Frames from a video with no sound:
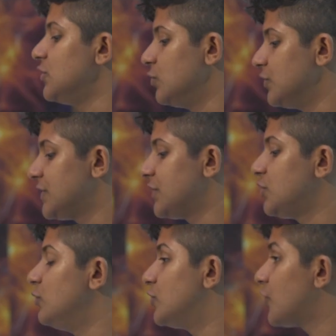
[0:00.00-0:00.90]
used
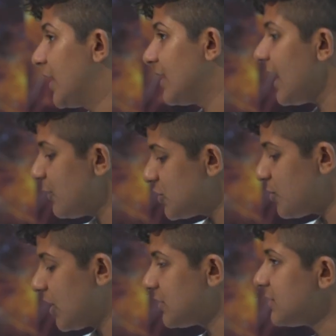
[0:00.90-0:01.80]
to train language
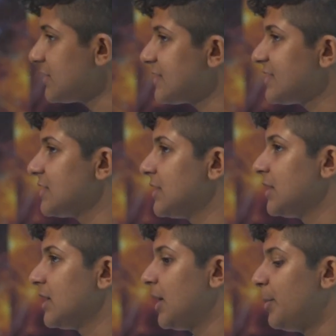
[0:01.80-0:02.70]
models.
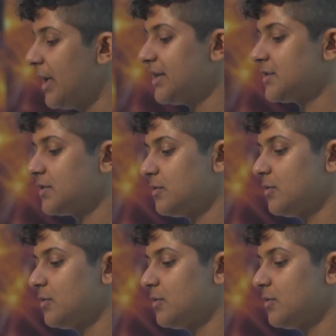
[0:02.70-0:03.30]
But